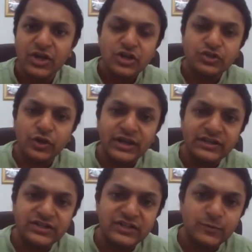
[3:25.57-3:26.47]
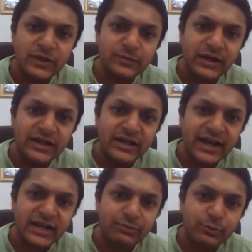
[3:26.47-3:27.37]
So it is displacement
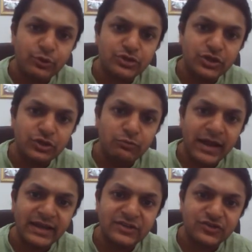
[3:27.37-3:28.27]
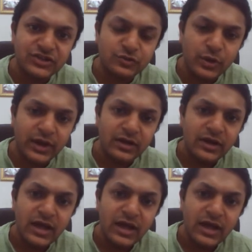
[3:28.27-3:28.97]
directly proportional to minus t squared.